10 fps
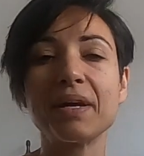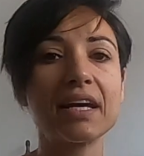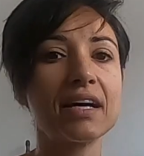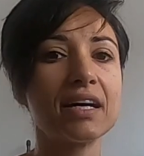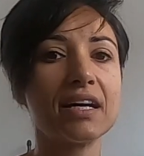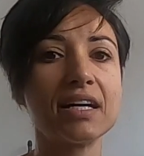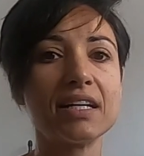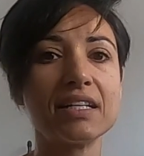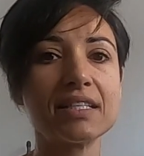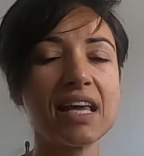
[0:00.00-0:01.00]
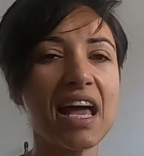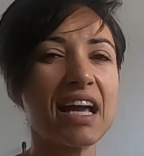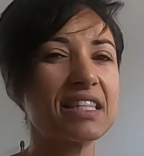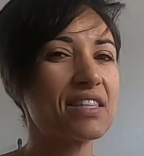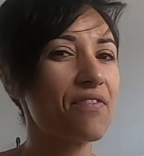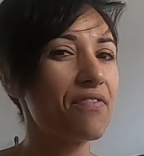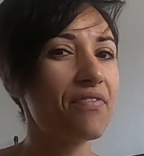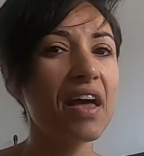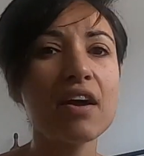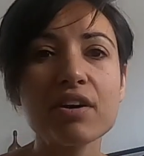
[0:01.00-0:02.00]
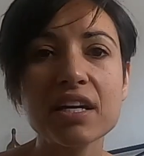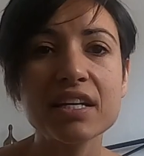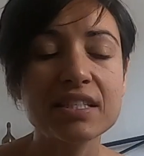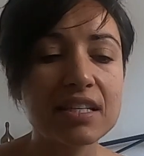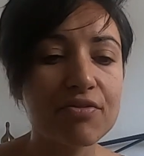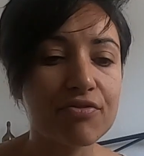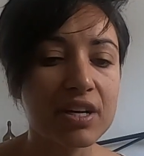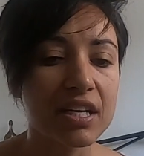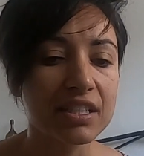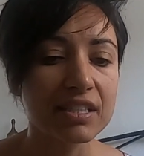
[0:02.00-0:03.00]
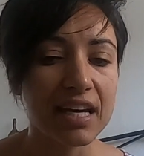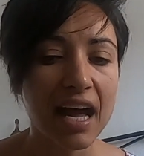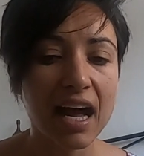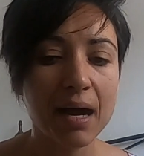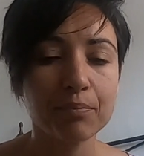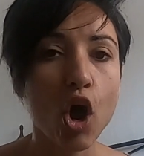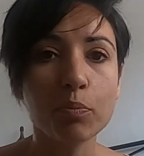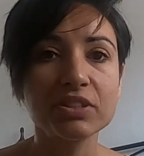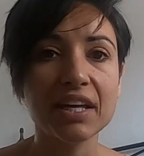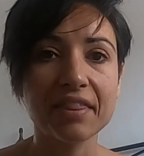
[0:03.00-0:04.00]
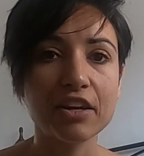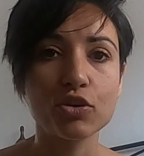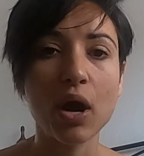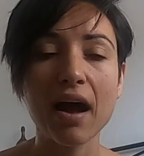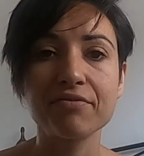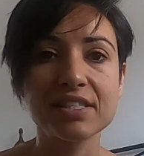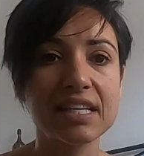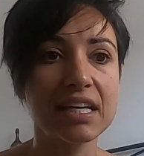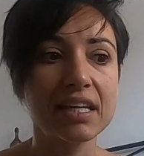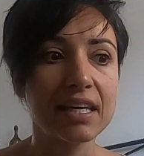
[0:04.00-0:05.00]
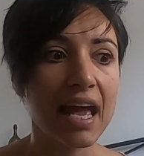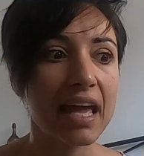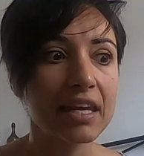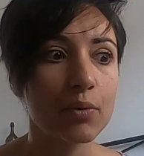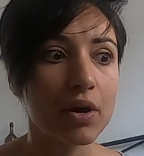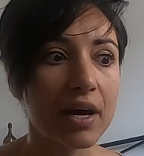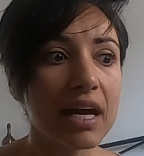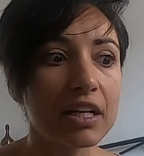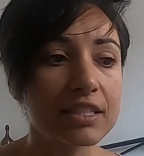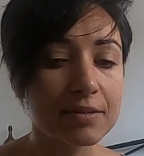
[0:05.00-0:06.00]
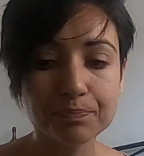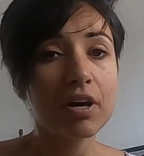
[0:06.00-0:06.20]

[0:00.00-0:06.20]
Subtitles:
because it's a very different object that you have seen anywhere else.